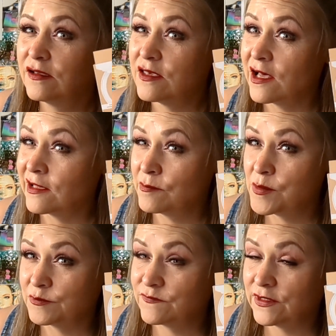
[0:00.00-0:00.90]
Y'all, I'm
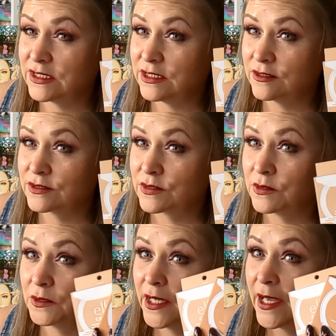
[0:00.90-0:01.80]
almost 50 years
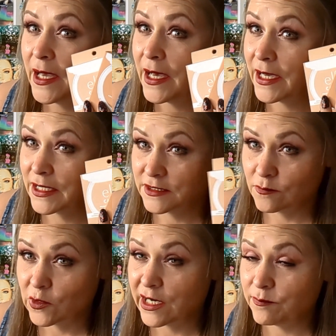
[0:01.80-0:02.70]
old. I got
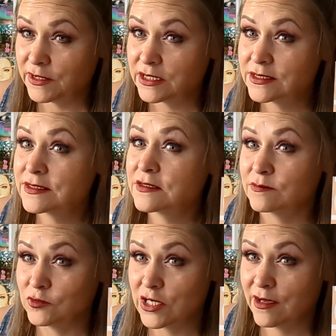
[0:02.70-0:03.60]
some crepiness and
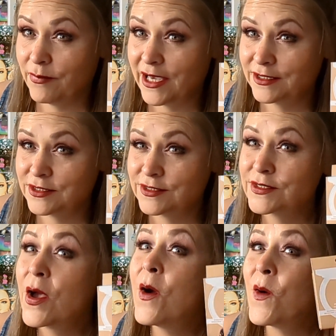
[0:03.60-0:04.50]
some dry patches.
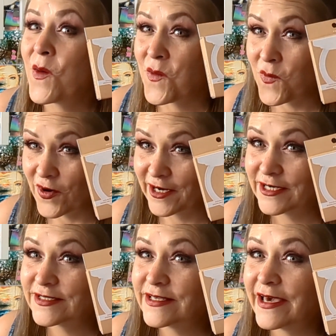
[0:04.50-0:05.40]
We're going
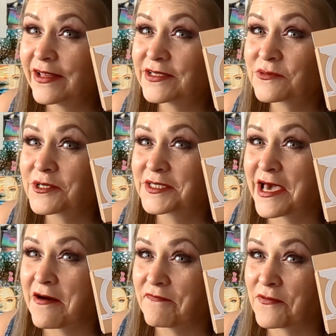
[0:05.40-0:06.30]
to see how this works
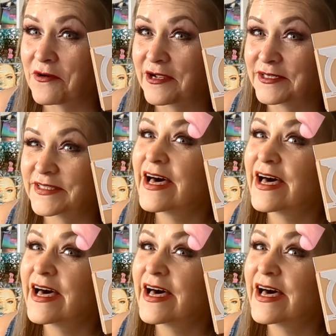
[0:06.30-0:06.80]
out for us.